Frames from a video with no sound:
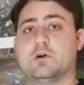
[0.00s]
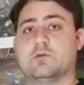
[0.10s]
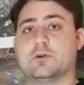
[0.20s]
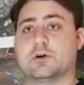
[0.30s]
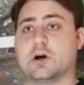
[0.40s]

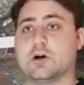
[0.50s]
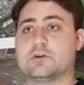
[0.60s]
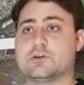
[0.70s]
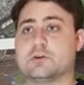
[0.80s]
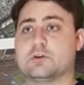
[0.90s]
For a
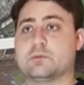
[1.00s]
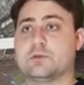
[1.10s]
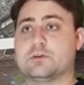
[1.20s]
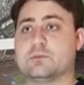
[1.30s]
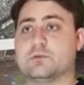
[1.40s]
coach, it could
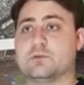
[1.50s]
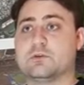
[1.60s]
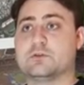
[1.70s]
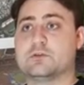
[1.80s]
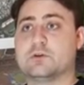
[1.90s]
be to
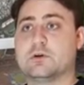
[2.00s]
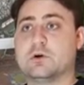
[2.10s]
produce